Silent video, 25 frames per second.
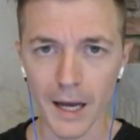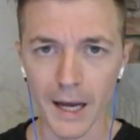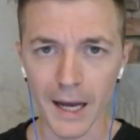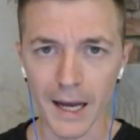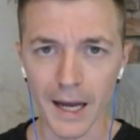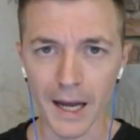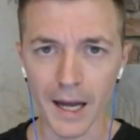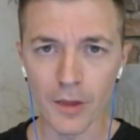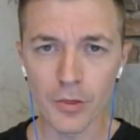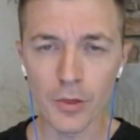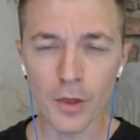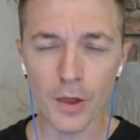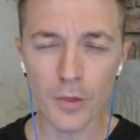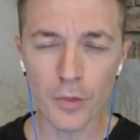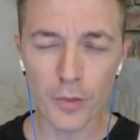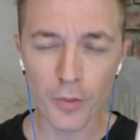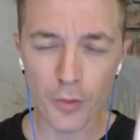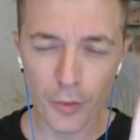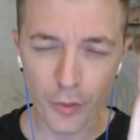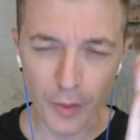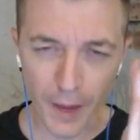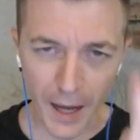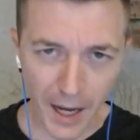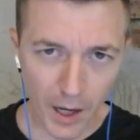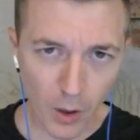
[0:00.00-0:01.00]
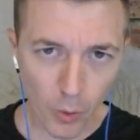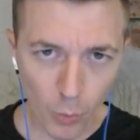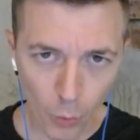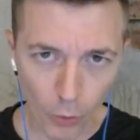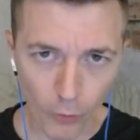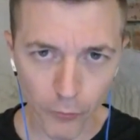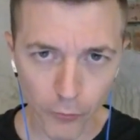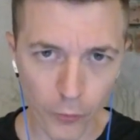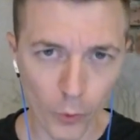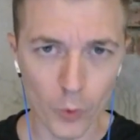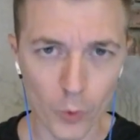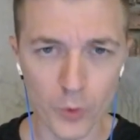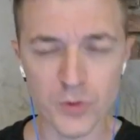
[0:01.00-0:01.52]
And then that will
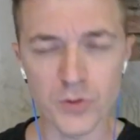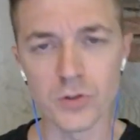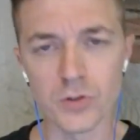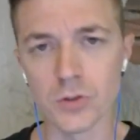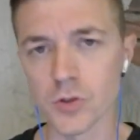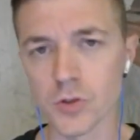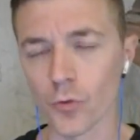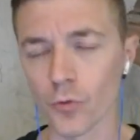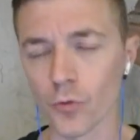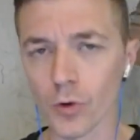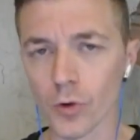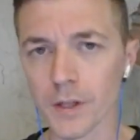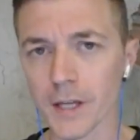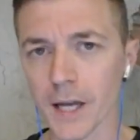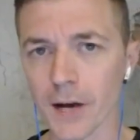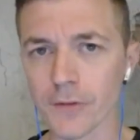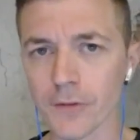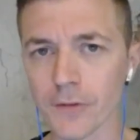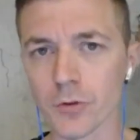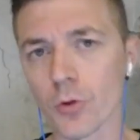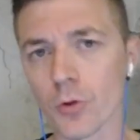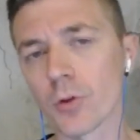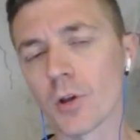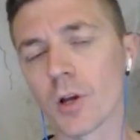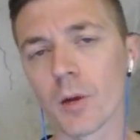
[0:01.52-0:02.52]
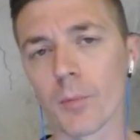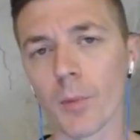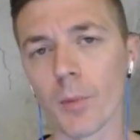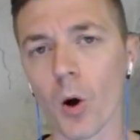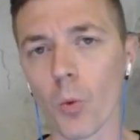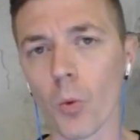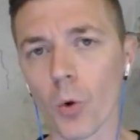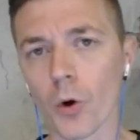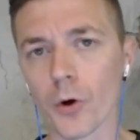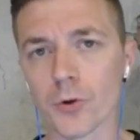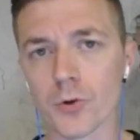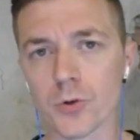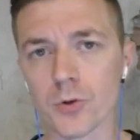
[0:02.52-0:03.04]
force you to really have to think about
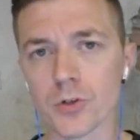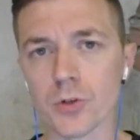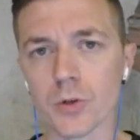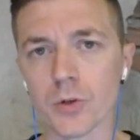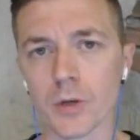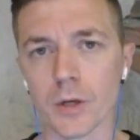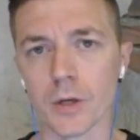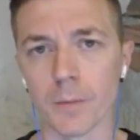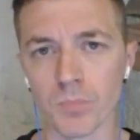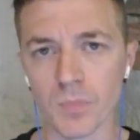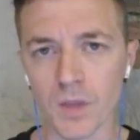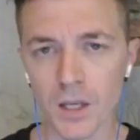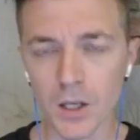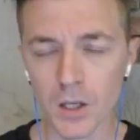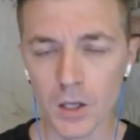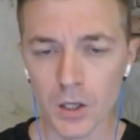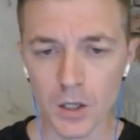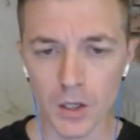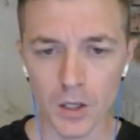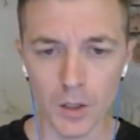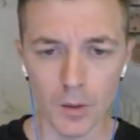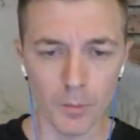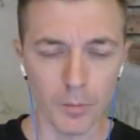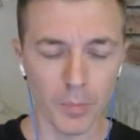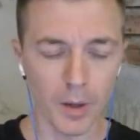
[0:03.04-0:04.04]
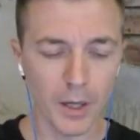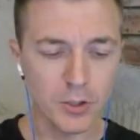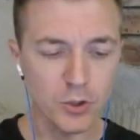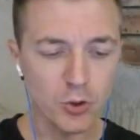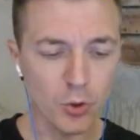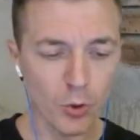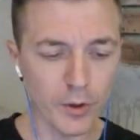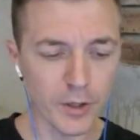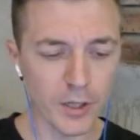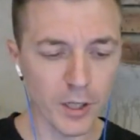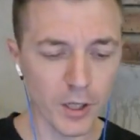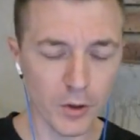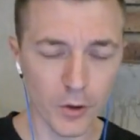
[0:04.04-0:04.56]
what you're doing. By
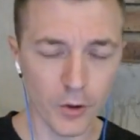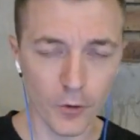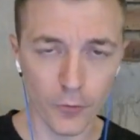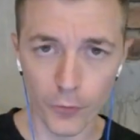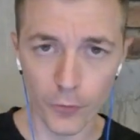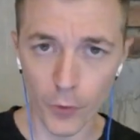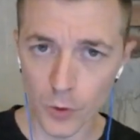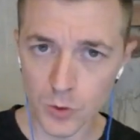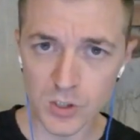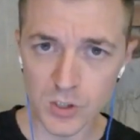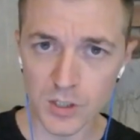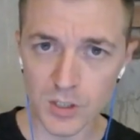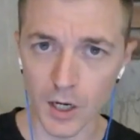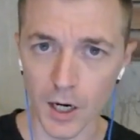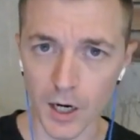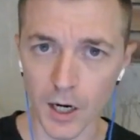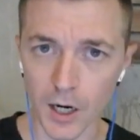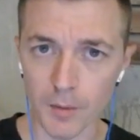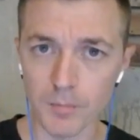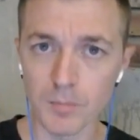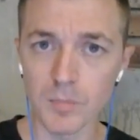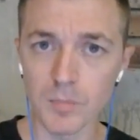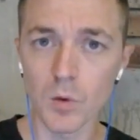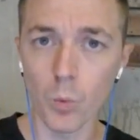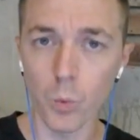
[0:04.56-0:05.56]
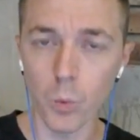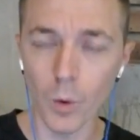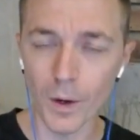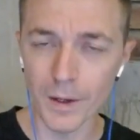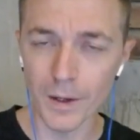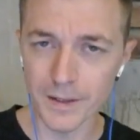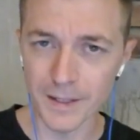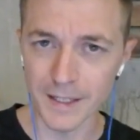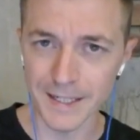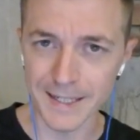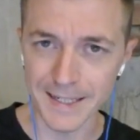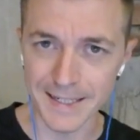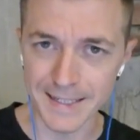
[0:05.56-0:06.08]
drawing it the first time the way
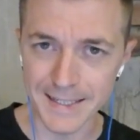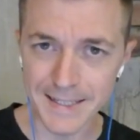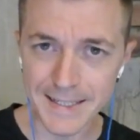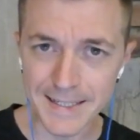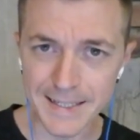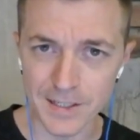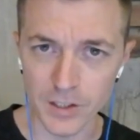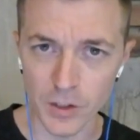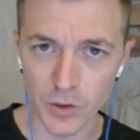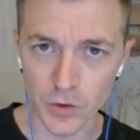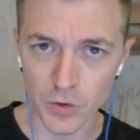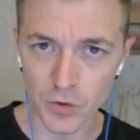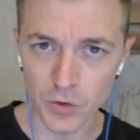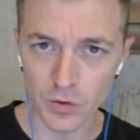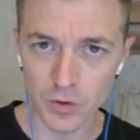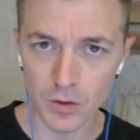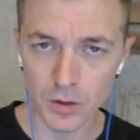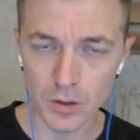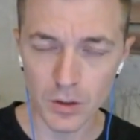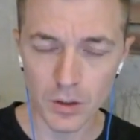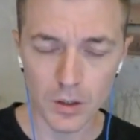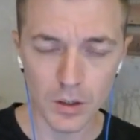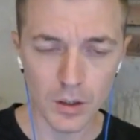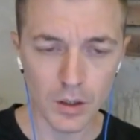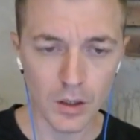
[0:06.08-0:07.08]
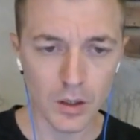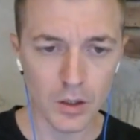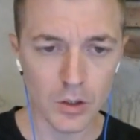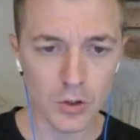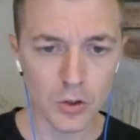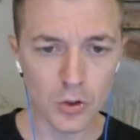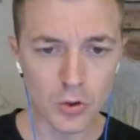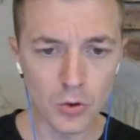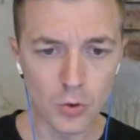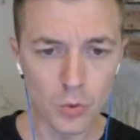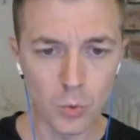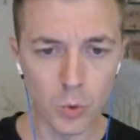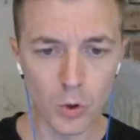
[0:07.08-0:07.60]
that it is,
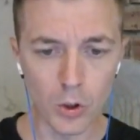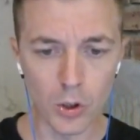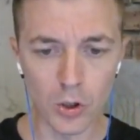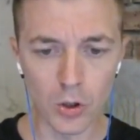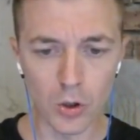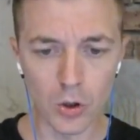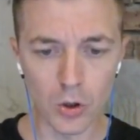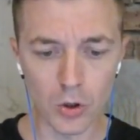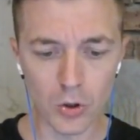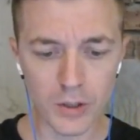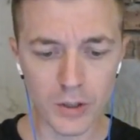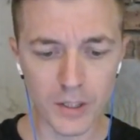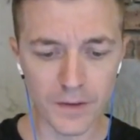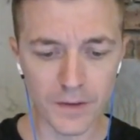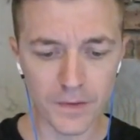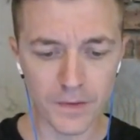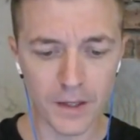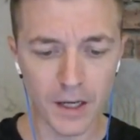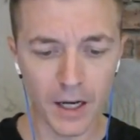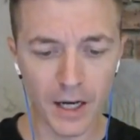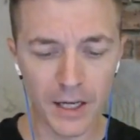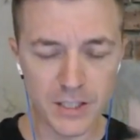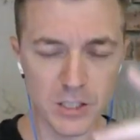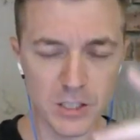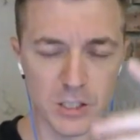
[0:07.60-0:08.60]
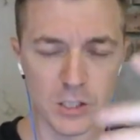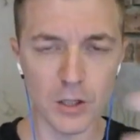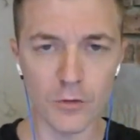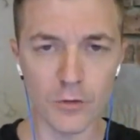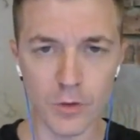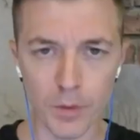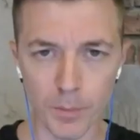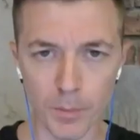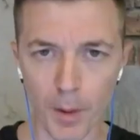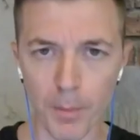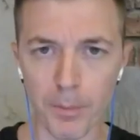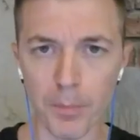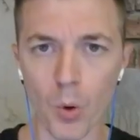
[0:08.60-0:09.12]
you will get the idea of the
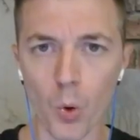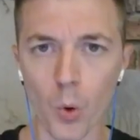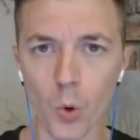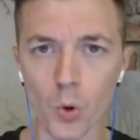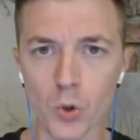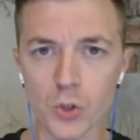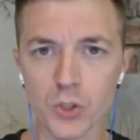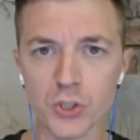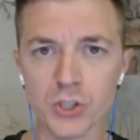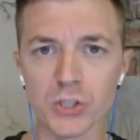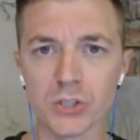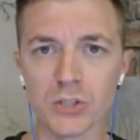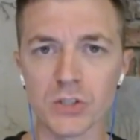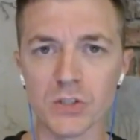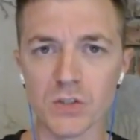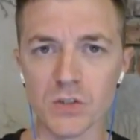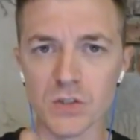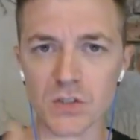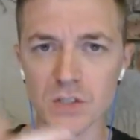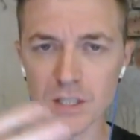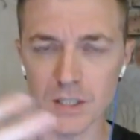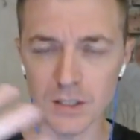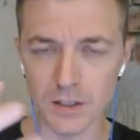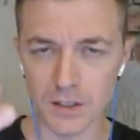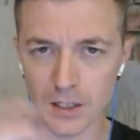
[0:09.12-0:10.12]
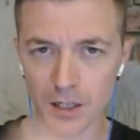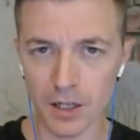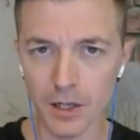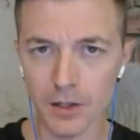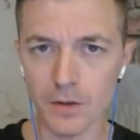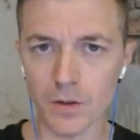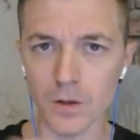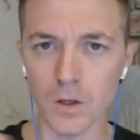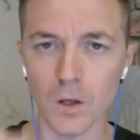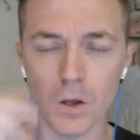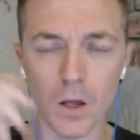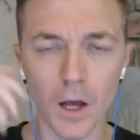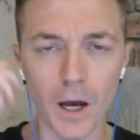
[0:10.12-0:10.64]
proportions and kind of
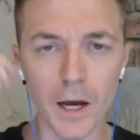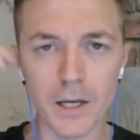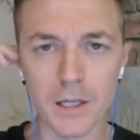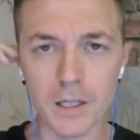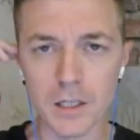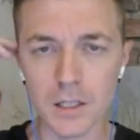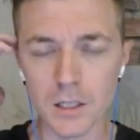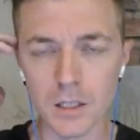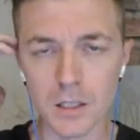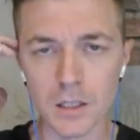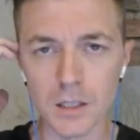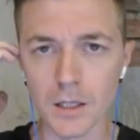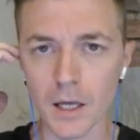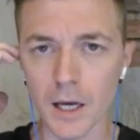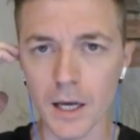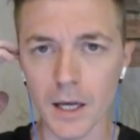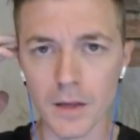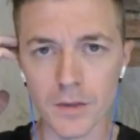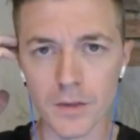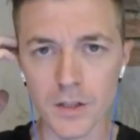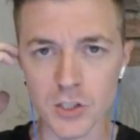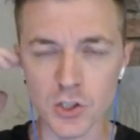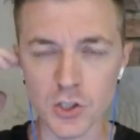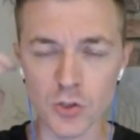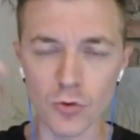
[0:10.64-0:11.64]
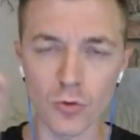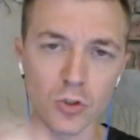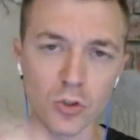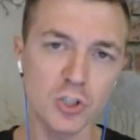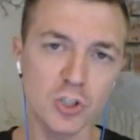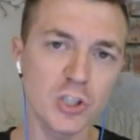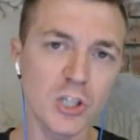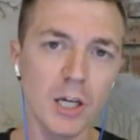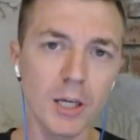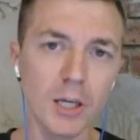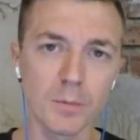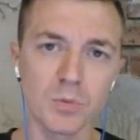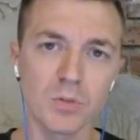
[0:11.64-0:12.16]
the lighting and the general
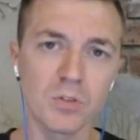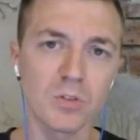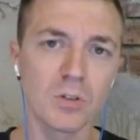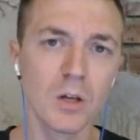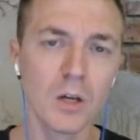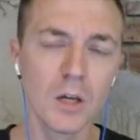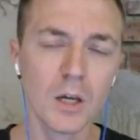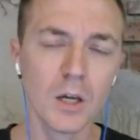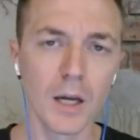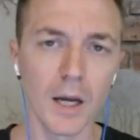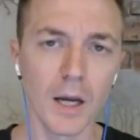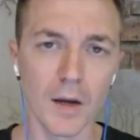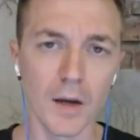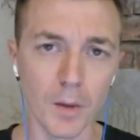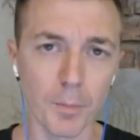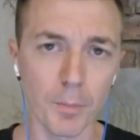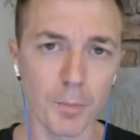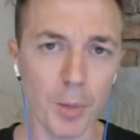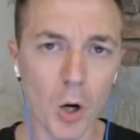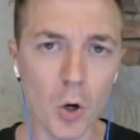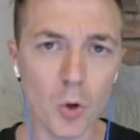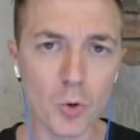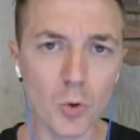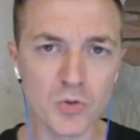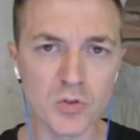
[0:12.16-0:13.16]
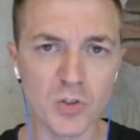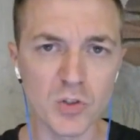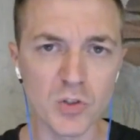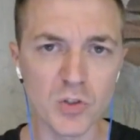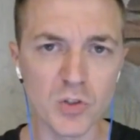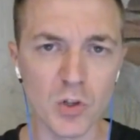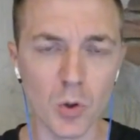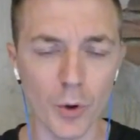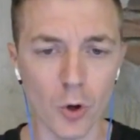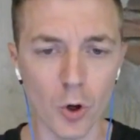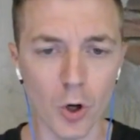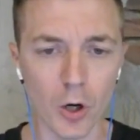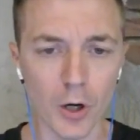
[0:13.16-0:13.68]
shapes and the pose
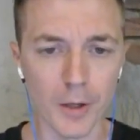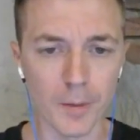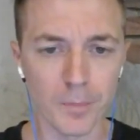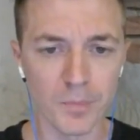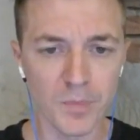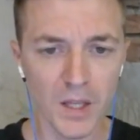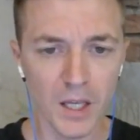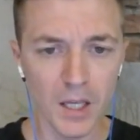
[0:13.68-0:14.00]
going on.